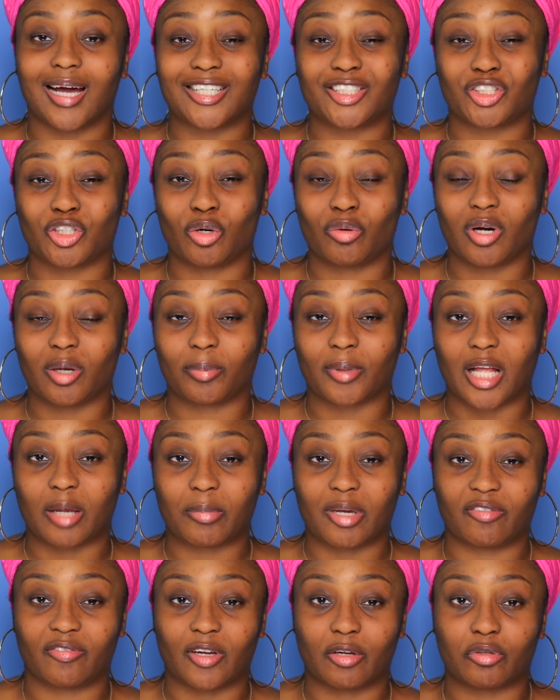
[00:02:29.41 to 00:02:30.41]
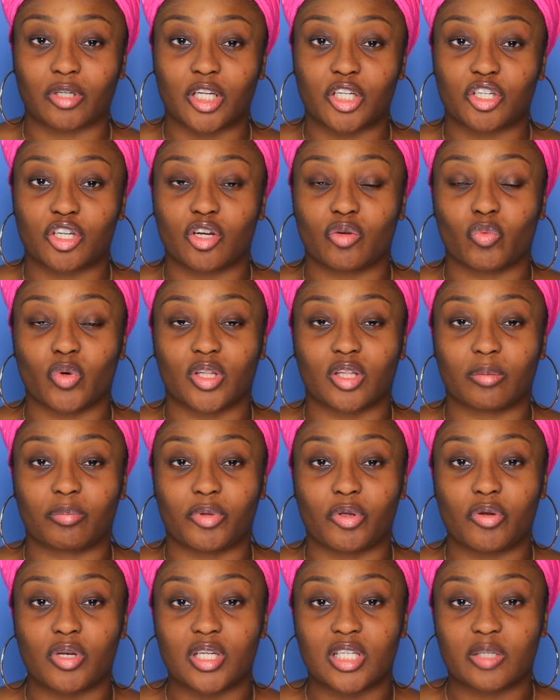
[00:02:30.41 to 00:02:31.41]
I don't apply my foundation with a
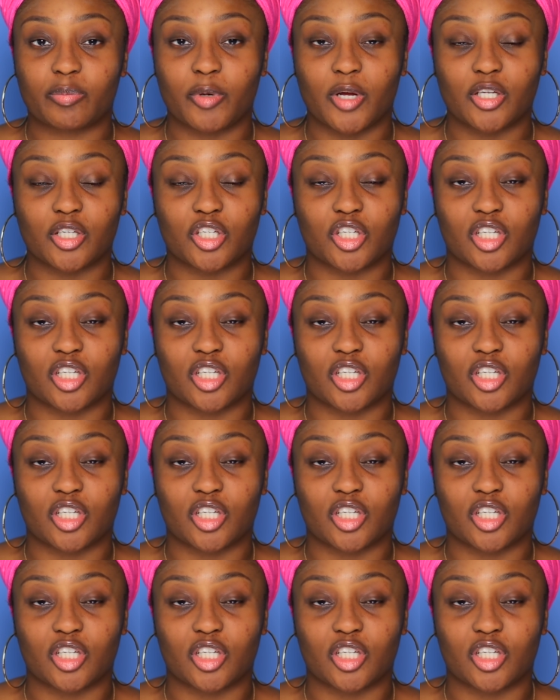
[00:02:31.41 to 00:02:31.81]
beauty sponge